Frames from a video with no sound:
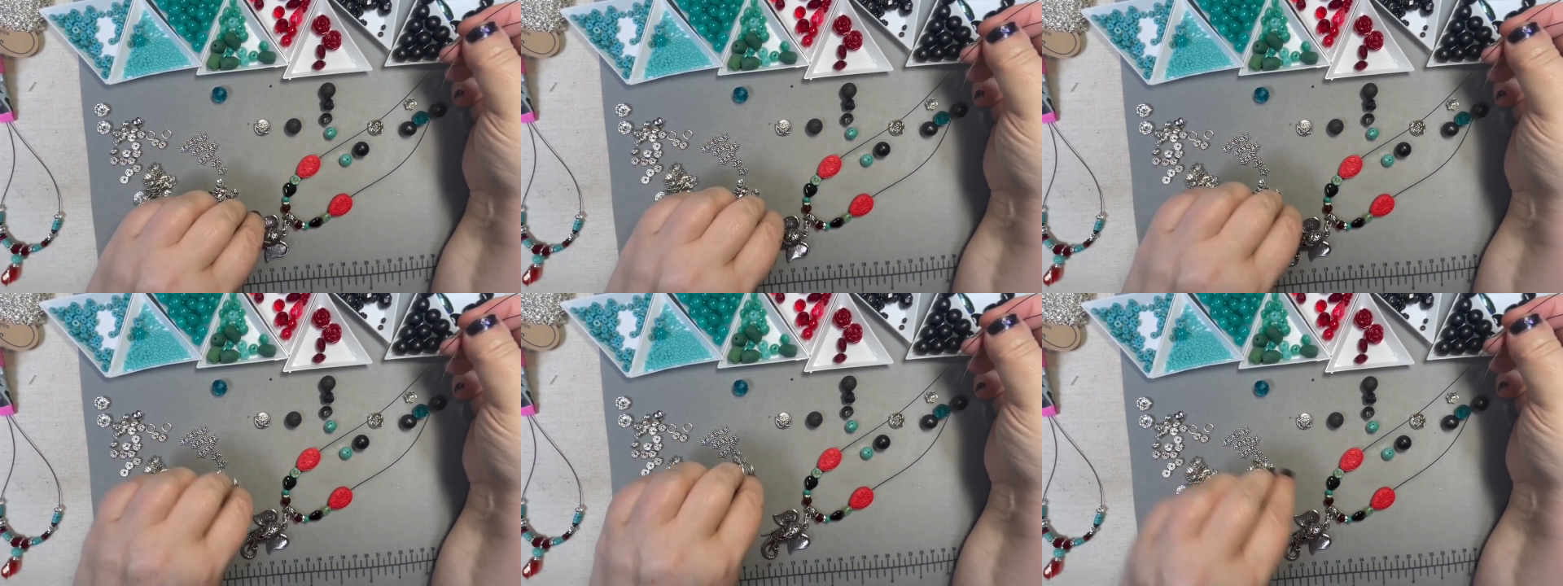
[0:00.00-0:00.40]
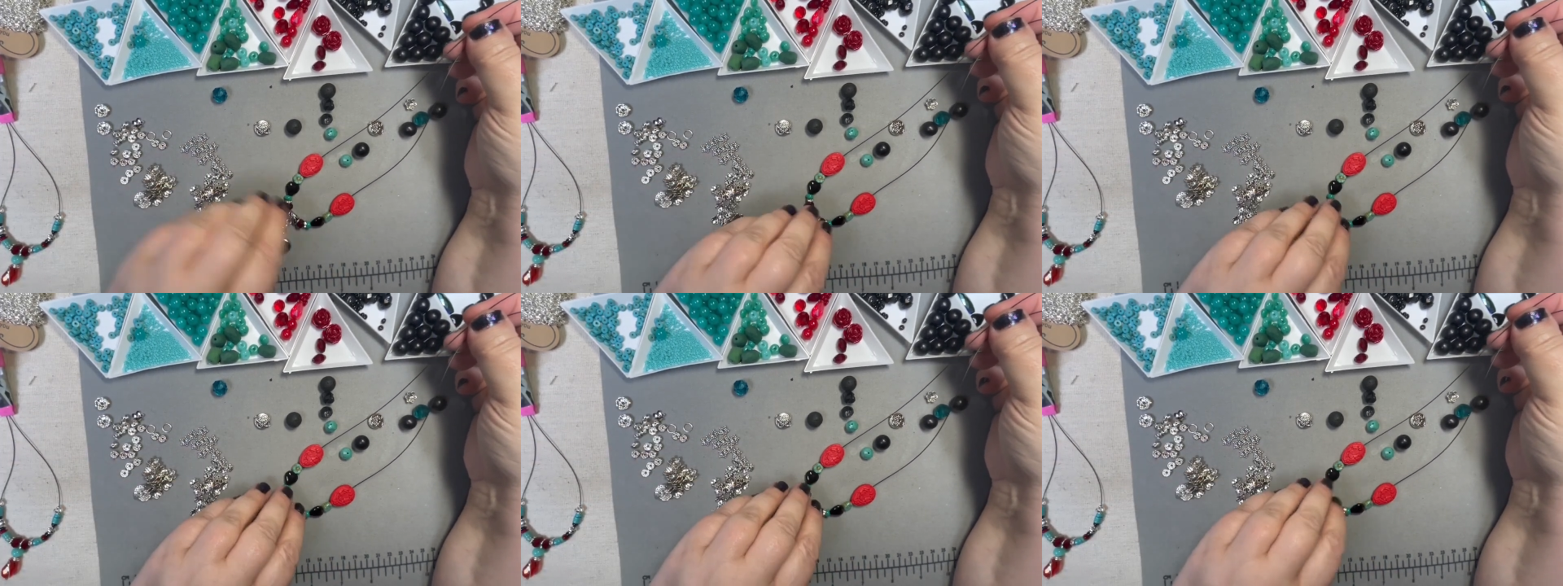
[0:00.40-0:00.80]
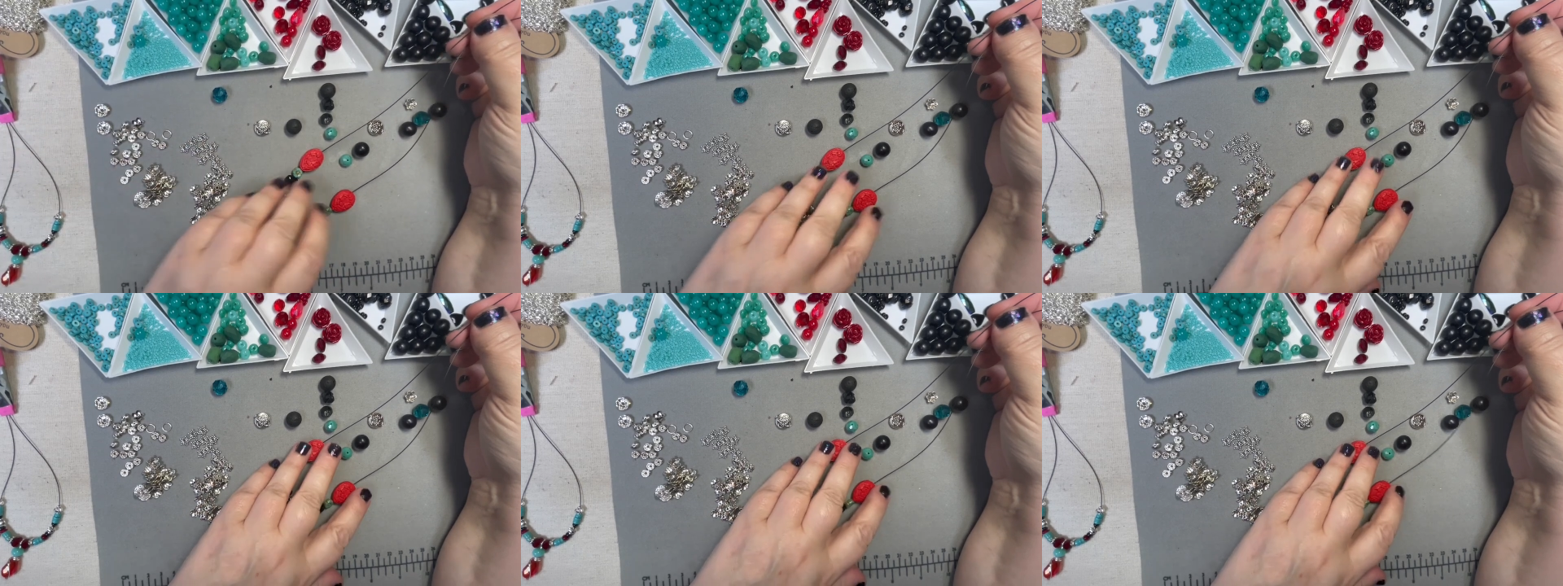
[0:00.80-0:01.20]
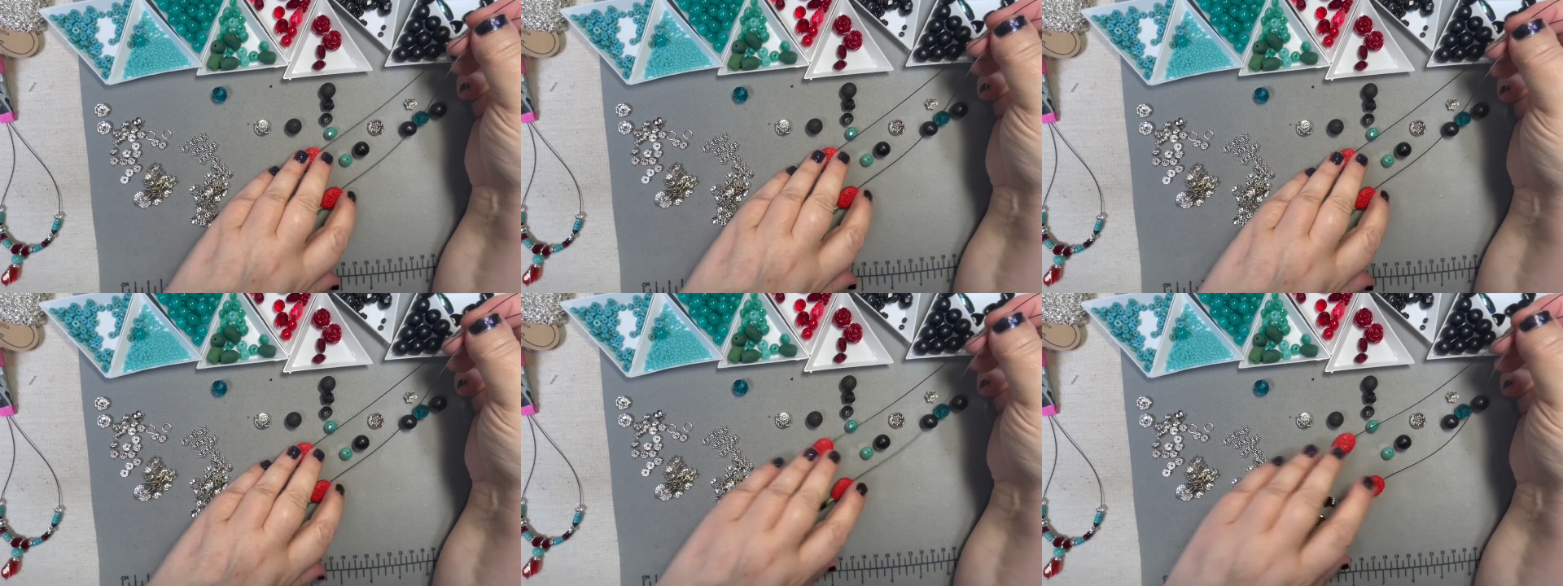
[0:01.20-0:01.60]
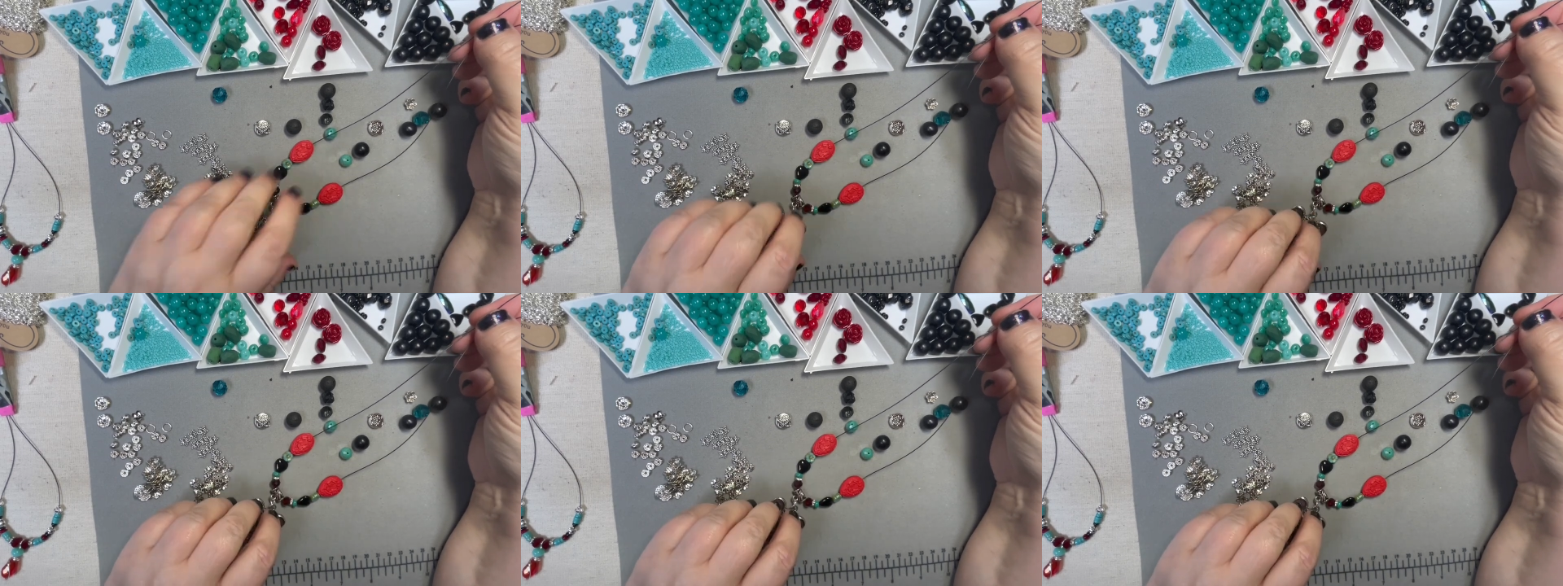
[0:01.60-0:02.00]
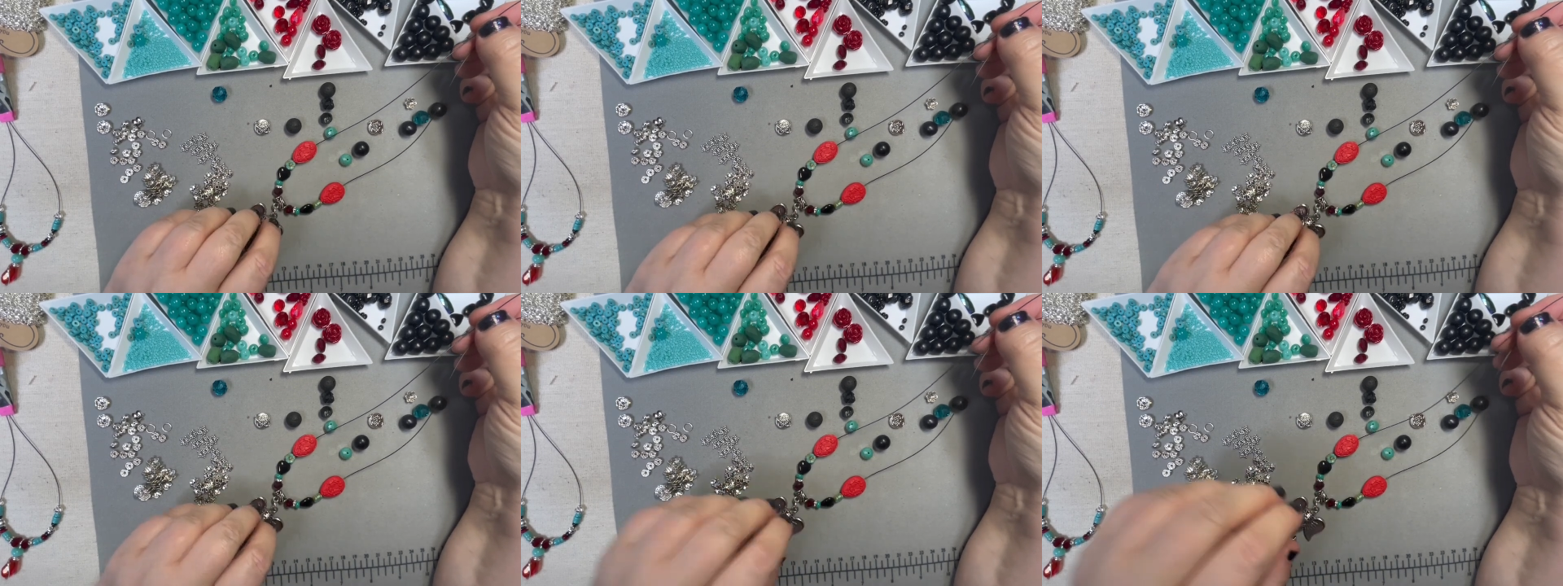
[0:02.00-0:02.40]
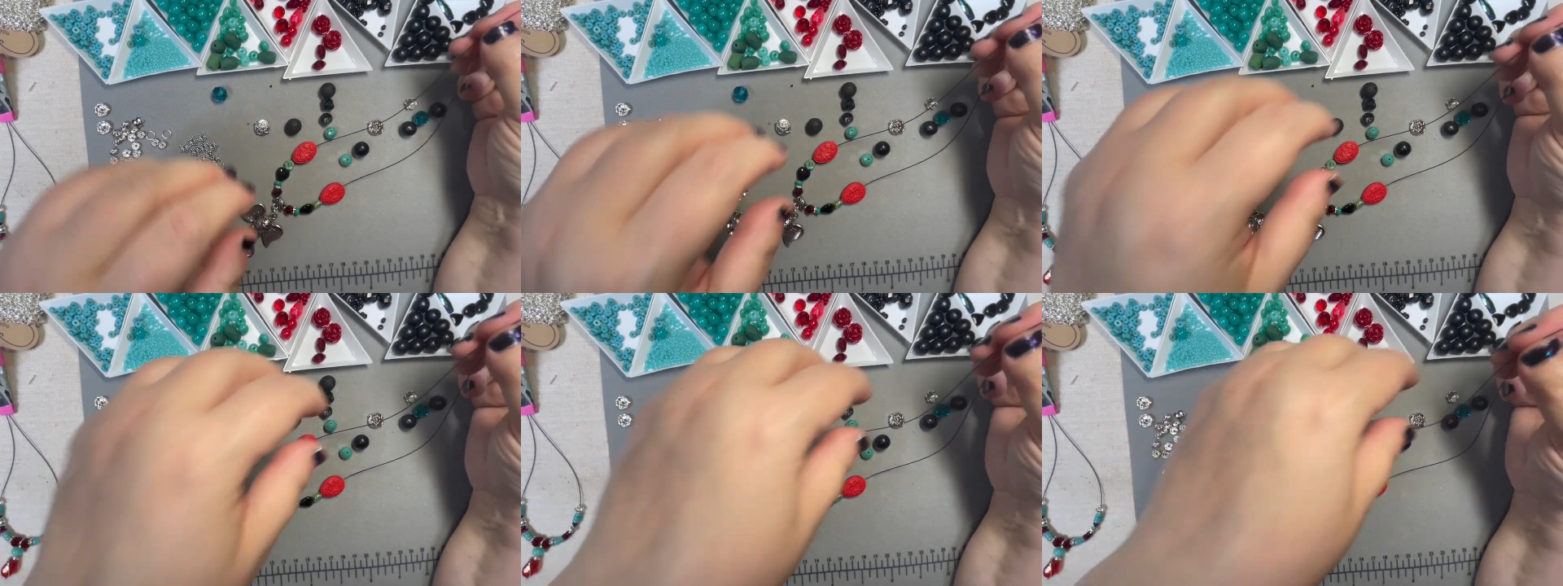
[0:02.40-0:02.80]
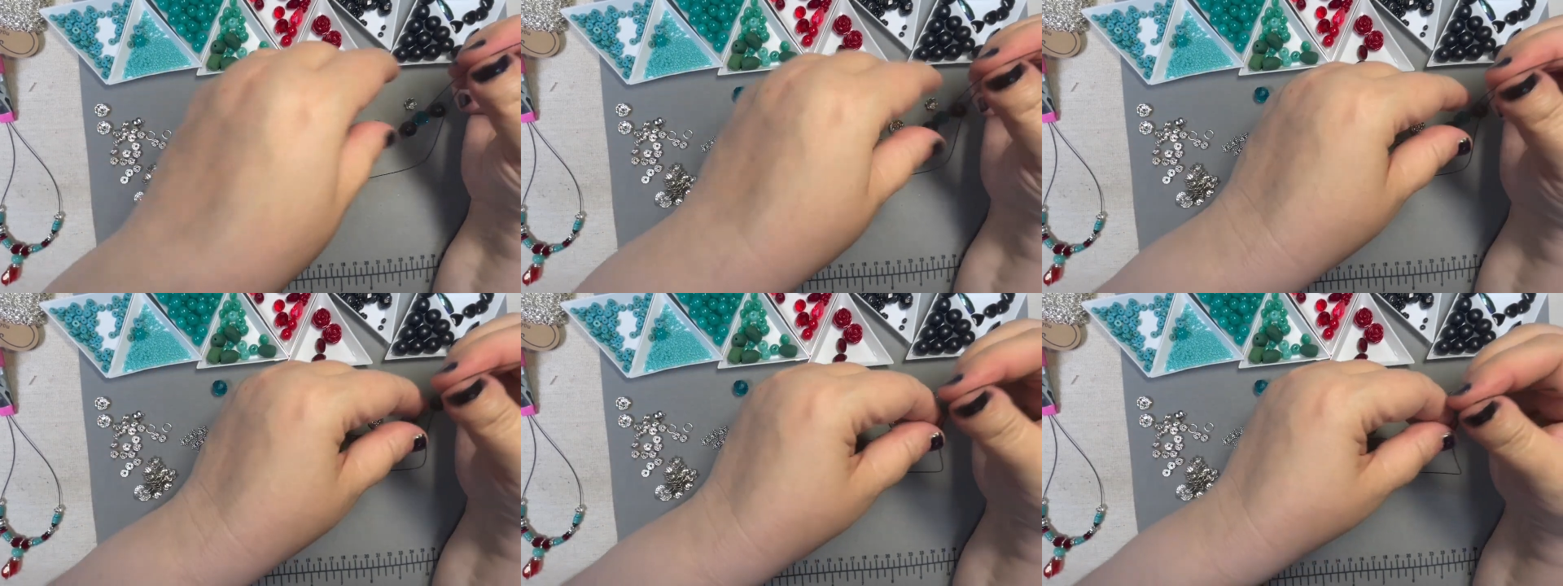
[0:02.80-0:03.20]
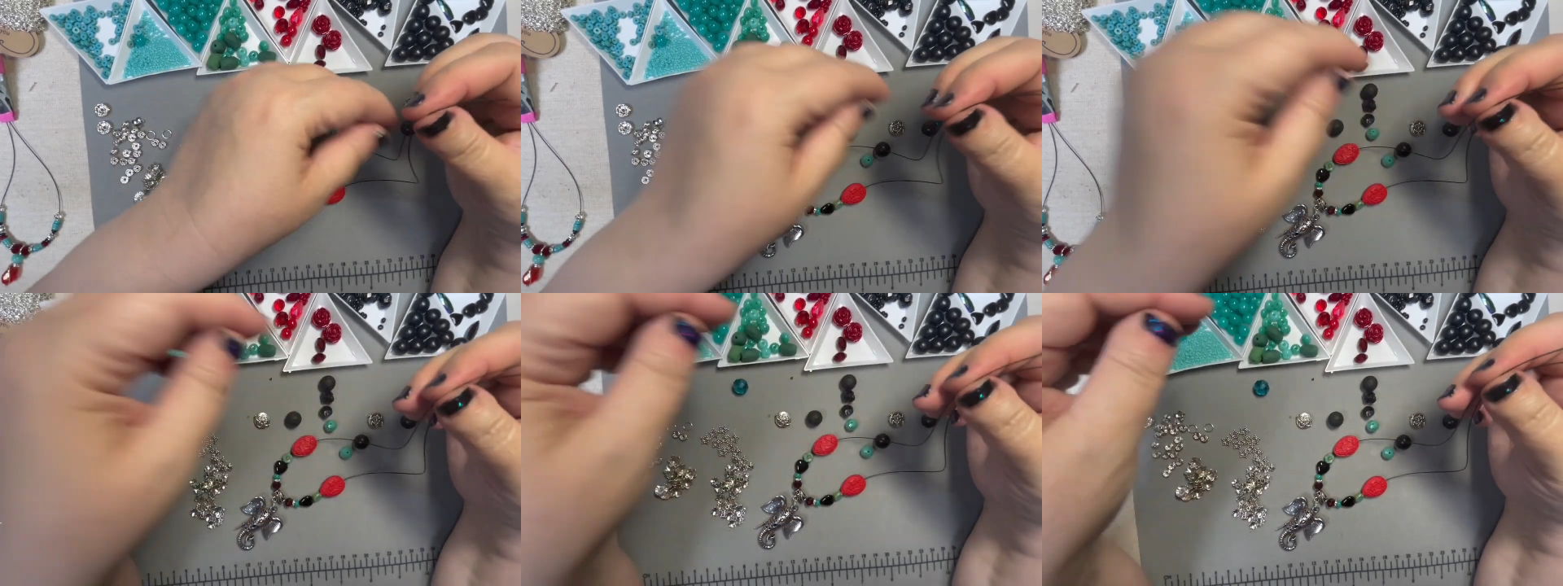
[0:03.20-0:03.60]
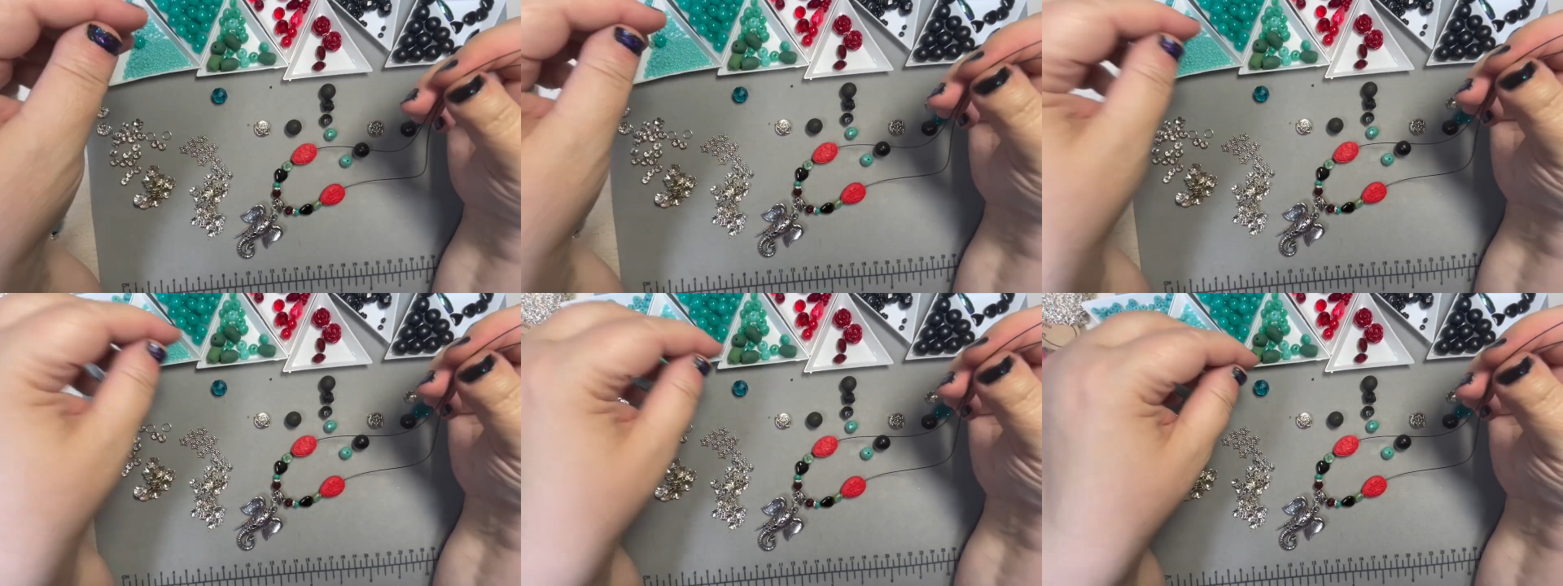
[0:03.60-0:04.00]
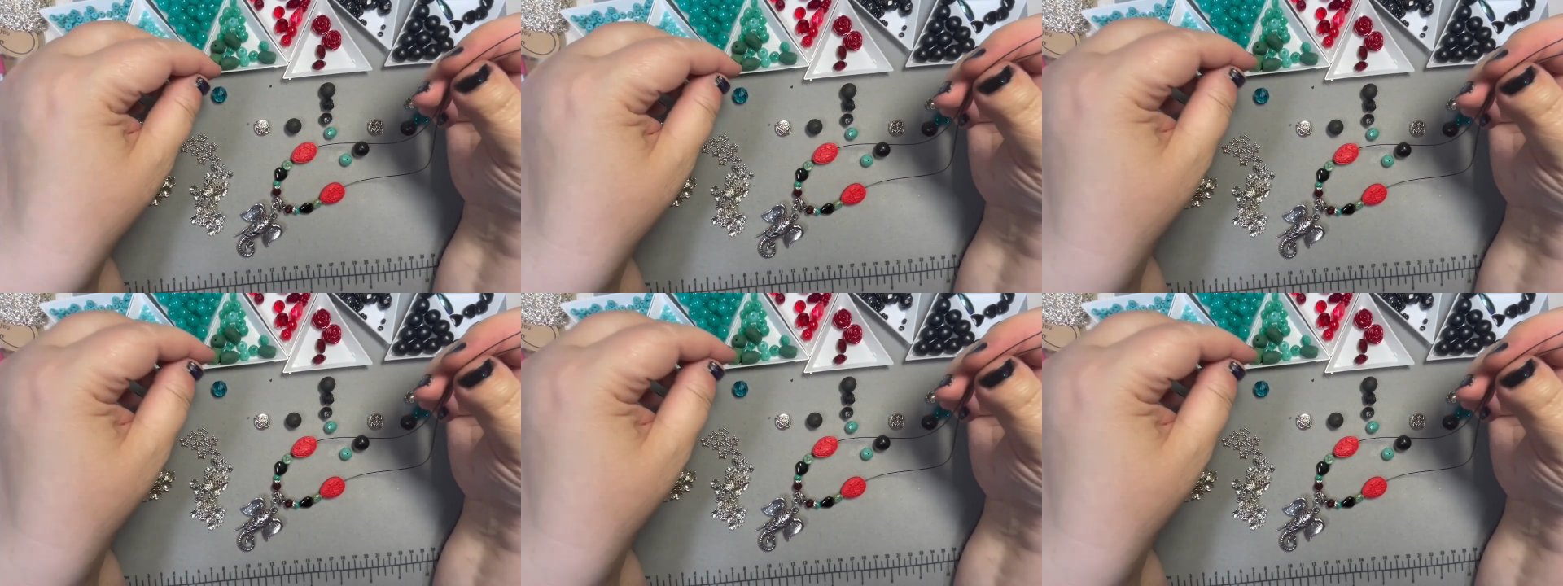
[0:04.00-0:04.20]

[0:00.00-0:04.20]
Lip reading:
(no speaker visible)